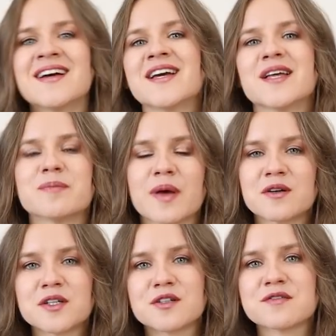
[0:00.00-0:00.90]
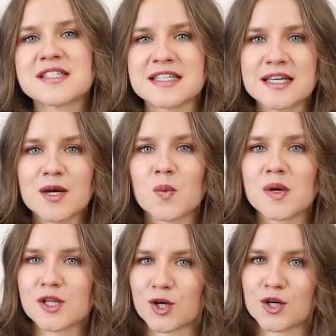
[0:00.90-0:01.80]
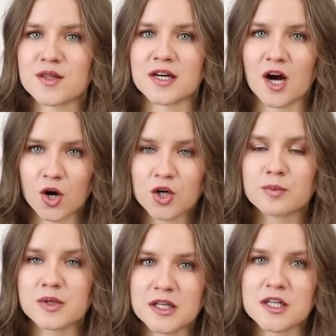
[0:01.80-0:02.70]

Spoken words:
In paragraph C, we learn that our ability